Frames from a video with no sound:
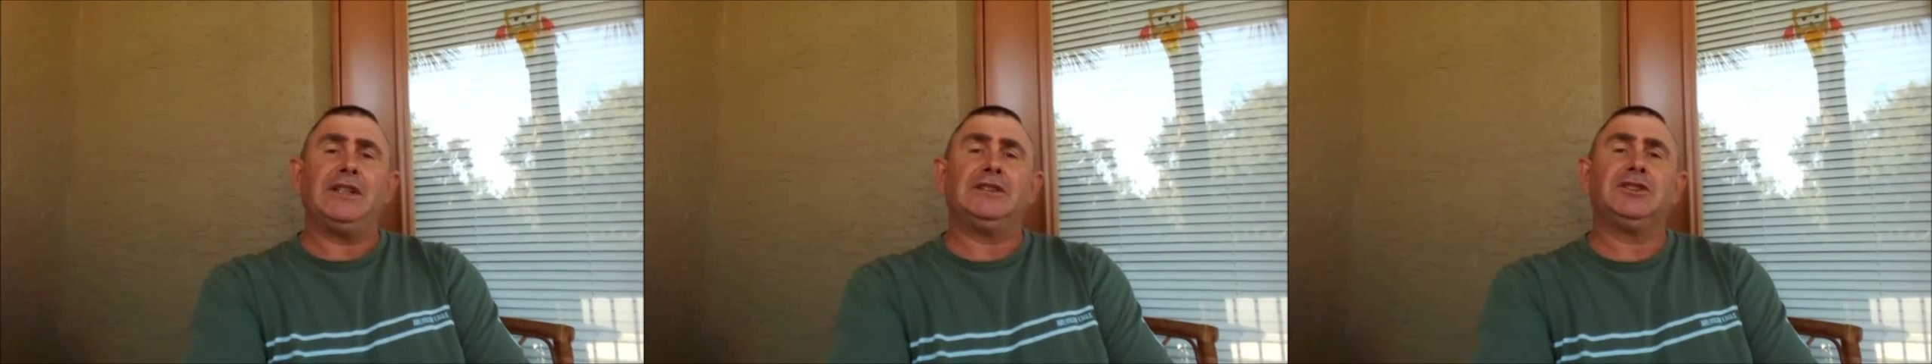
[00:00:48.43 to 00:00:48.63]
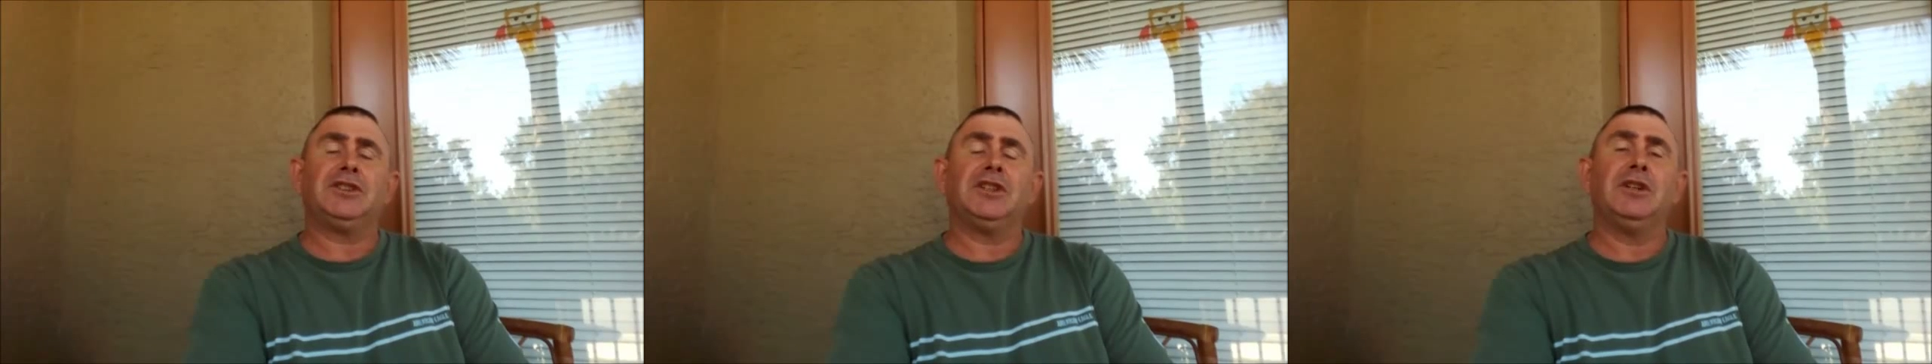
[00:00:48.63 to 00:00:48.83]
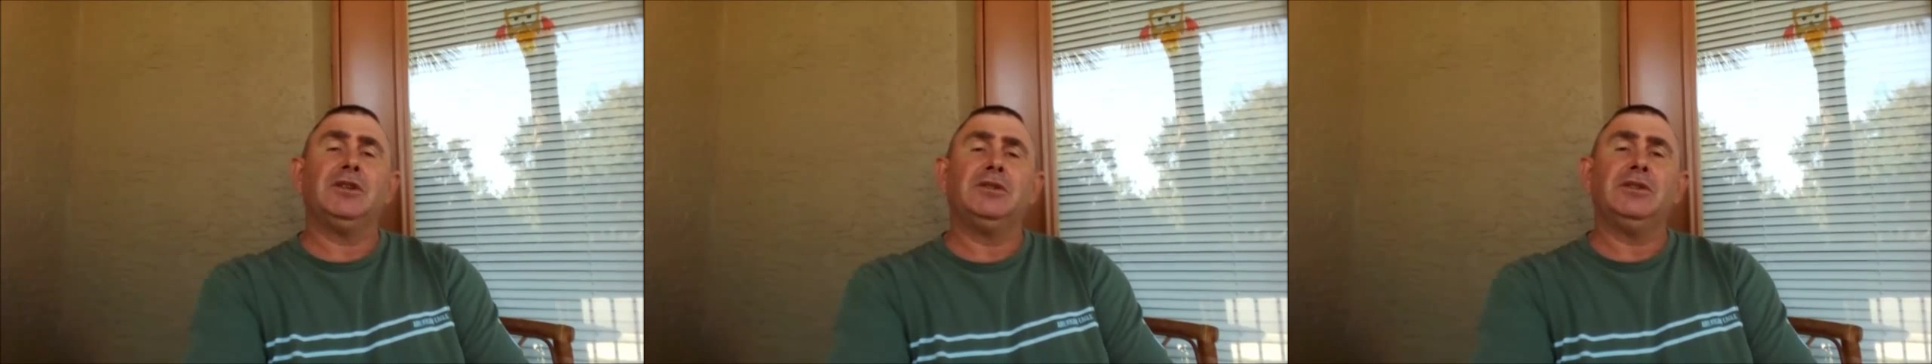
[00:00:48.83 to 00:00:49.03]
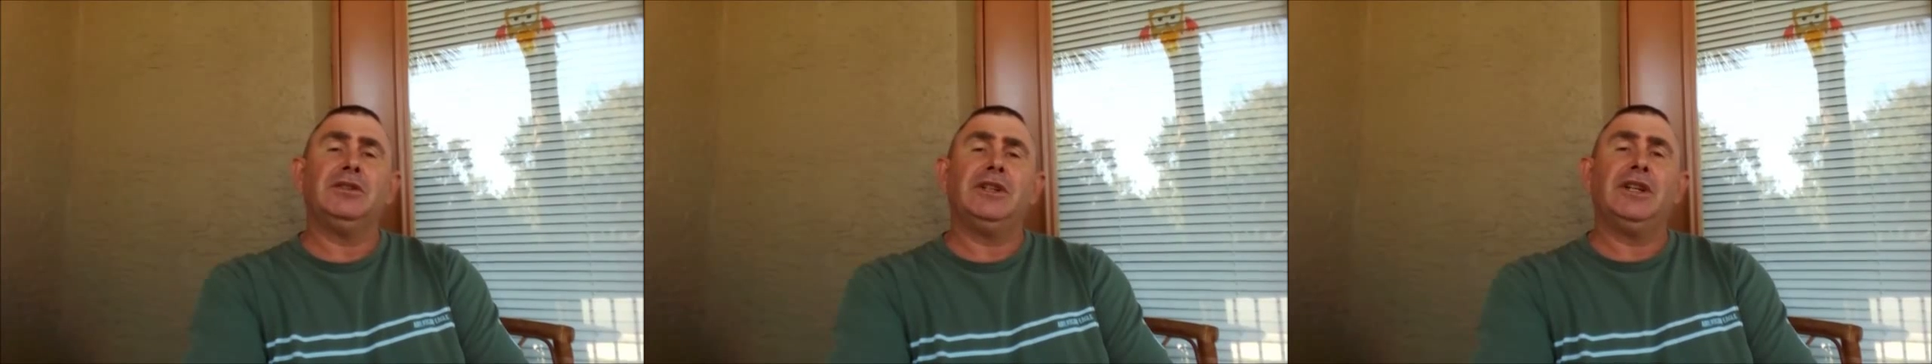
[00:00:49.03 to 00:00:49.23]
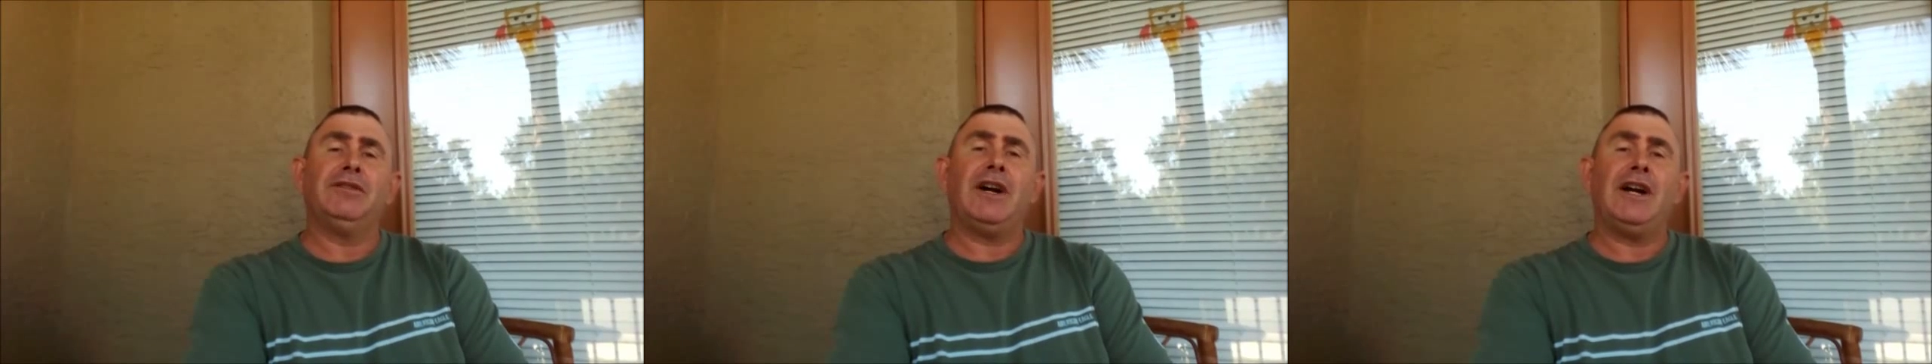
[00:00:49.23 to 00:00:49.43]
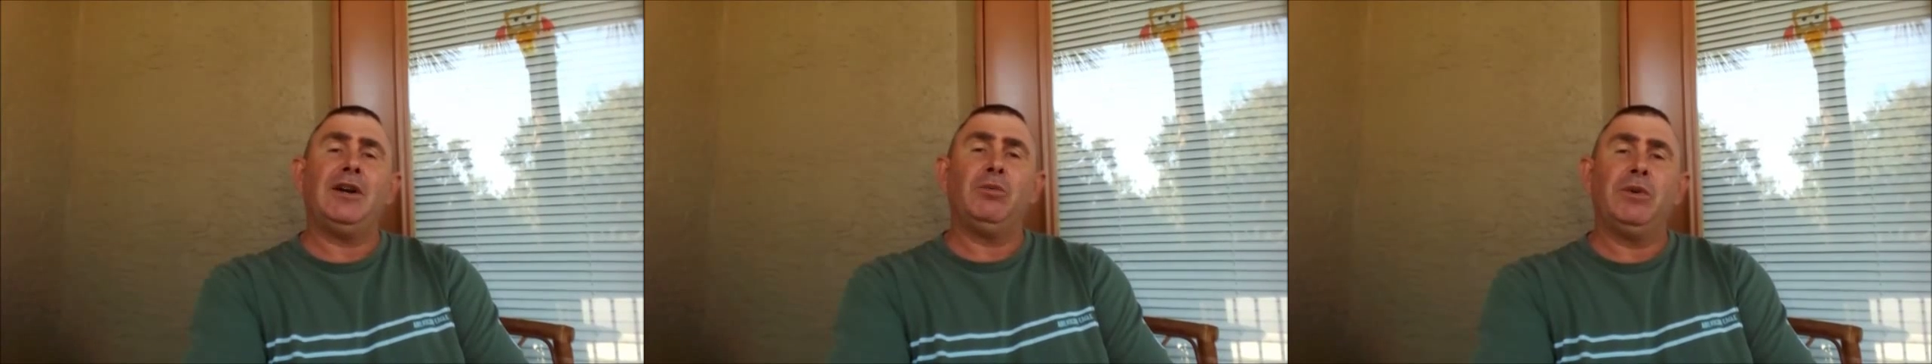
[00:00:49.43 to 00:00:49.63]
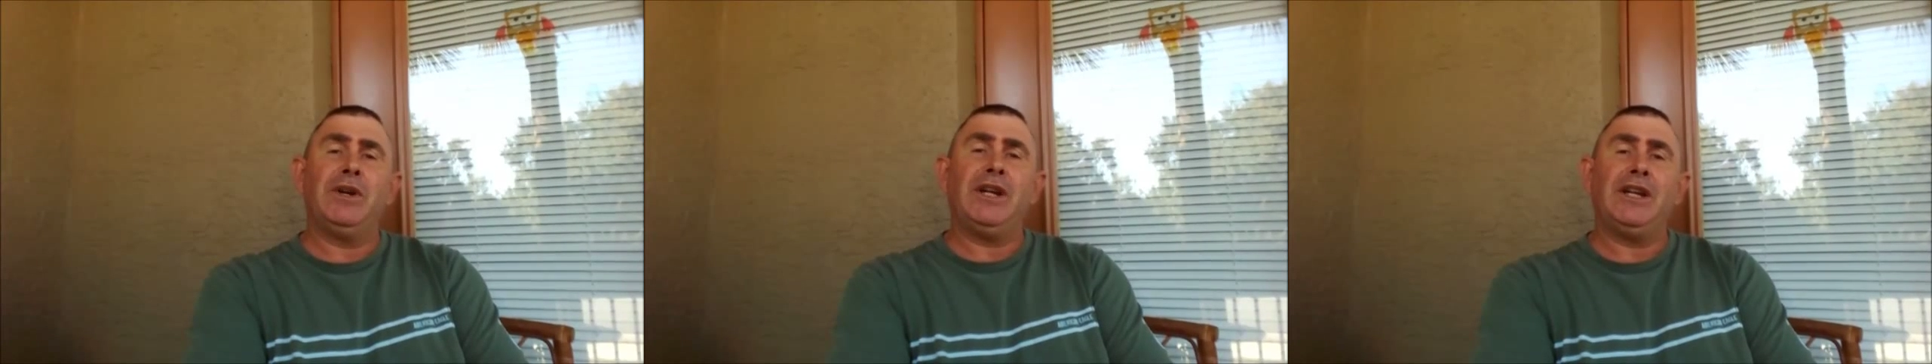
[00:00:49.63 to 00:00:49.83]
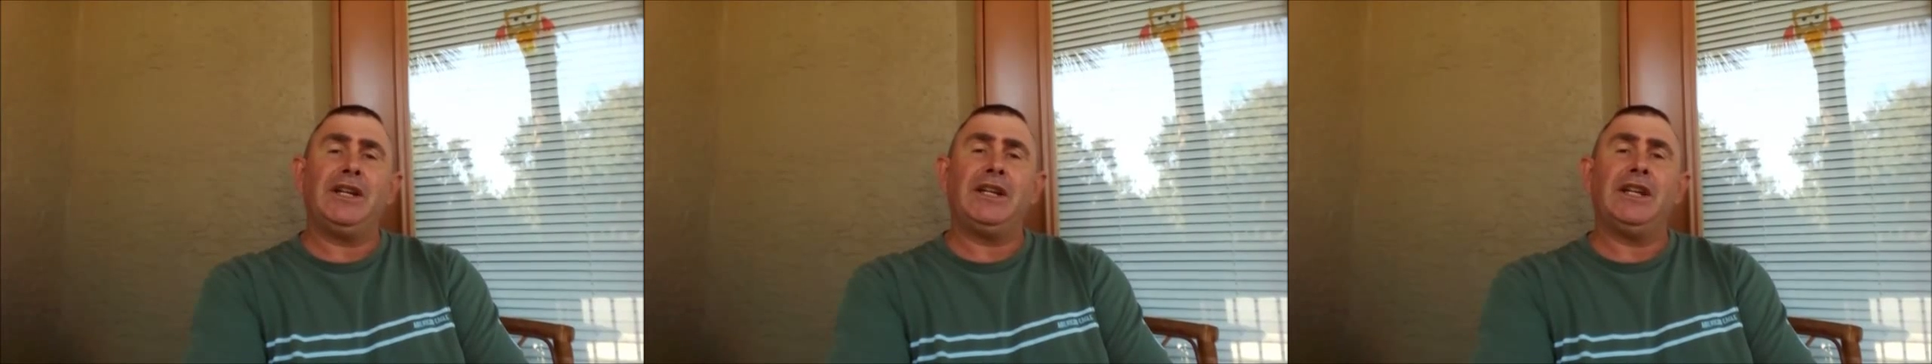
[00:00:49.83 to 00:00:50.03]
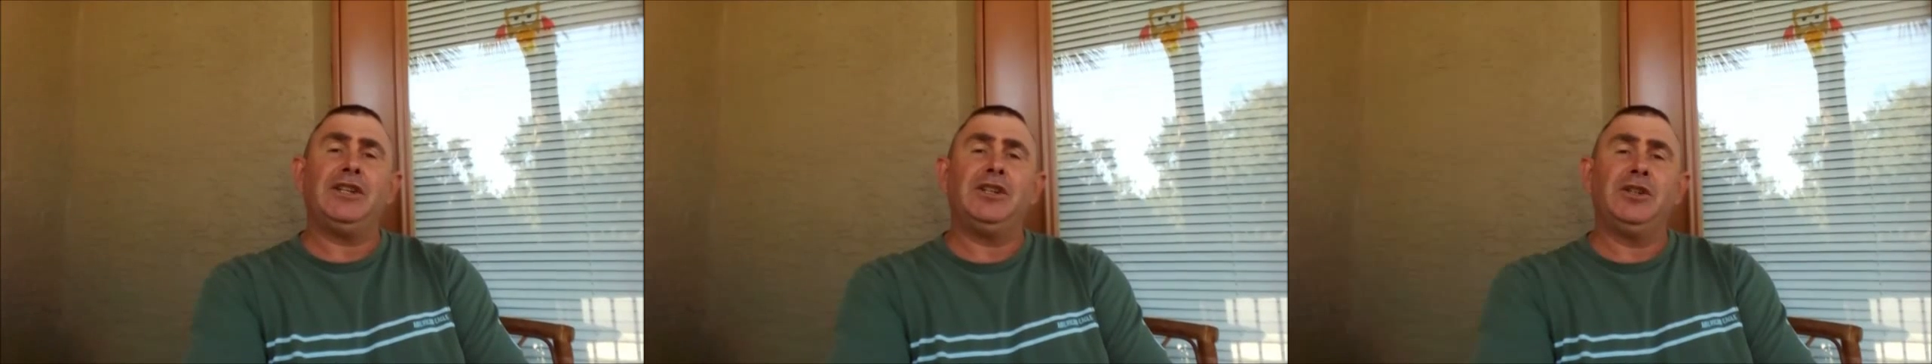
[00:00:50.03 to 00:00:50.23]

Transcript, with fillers: and so if I win and